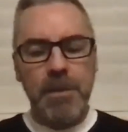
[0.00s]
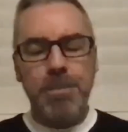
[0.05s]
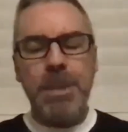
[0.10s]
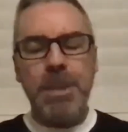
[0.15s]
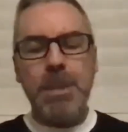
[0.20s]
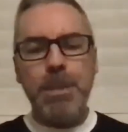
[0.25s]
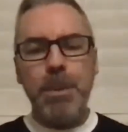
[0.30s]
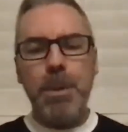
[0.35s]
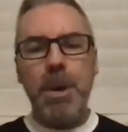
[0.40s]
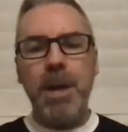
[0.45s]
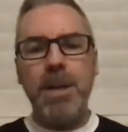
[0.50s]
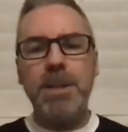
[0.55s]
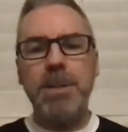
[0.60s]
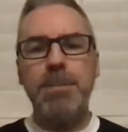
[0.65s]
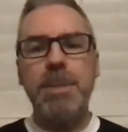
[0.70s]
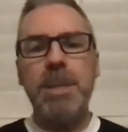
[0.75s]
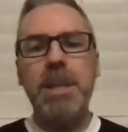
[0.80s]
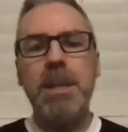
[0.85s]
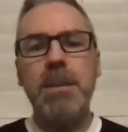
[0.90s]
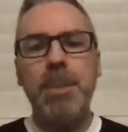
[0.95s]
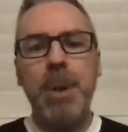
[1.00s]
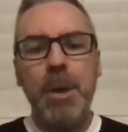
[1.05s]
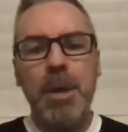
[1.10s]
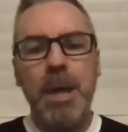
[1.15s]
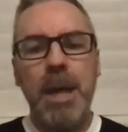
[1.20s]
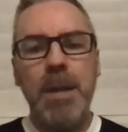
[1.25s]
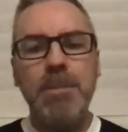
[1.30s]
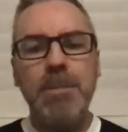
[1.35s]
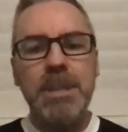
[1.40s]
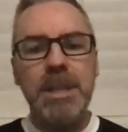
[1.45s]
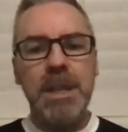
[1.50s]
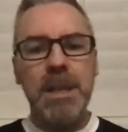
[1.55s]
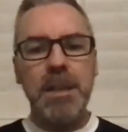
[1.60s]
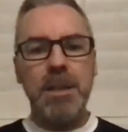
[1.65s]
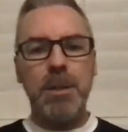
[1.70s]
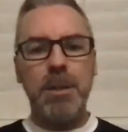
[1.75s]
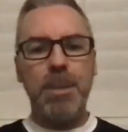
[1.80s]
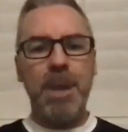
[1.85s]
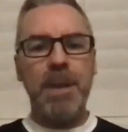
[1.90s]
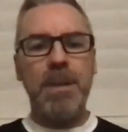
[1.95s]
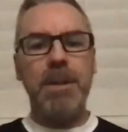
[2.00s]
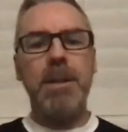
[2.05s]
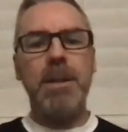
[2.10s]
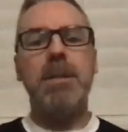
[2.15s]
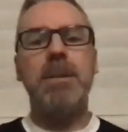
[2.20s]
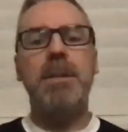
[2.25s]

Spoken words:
People ask me about MTA and Quebec.